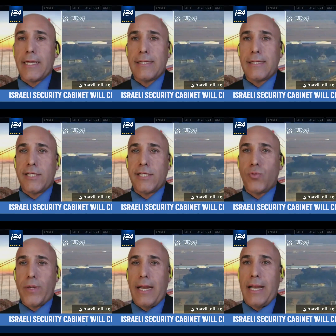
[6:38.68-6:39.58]
in Gaza is
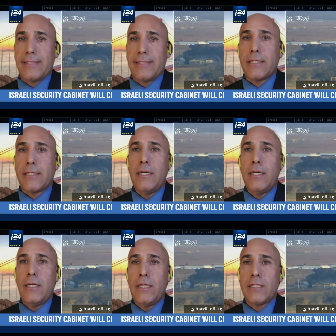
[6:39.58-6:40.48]
realizing
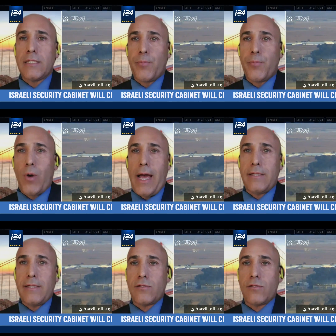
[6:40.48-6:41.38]
the
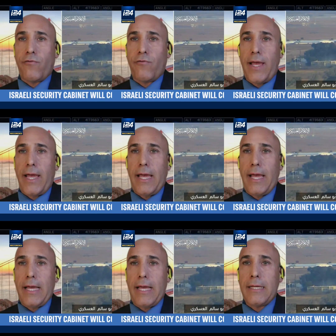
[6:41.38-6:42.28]
price of
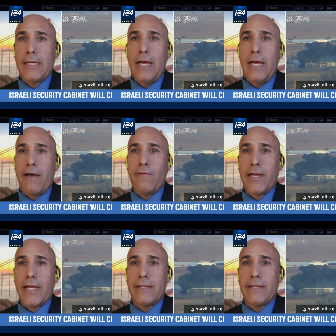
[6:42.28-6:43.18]
uh,
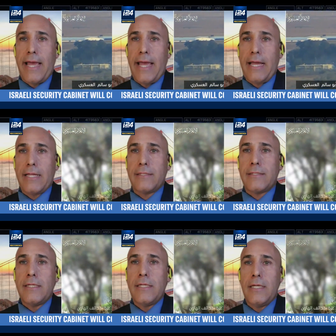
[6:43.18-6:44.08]
having in the head
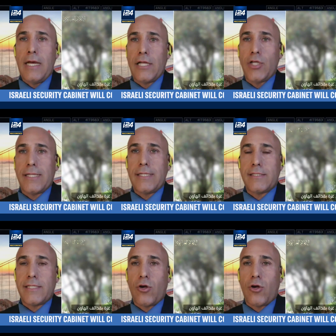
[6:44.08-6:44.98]
a
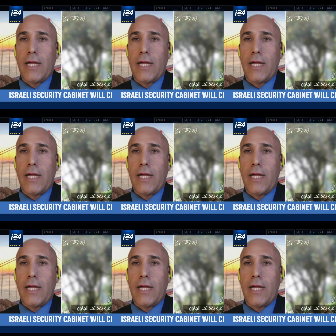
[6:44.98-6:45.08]
jihadistic